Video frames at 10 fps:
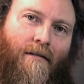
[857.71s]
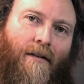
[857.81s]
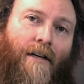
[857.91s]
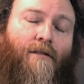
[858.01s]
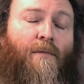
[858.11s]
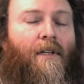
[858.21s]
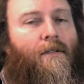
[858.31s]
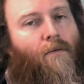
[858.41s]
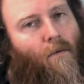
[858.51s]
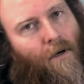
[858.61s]
or it gives me
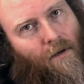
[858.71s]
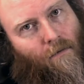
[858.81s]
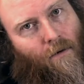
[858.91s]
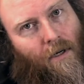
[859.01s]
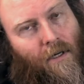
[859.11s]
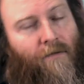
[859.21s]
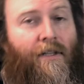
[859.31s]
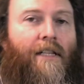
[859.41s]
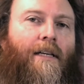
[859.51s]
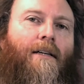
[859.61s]
this wah-wah
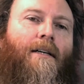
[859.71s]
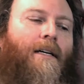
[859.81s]
feeling.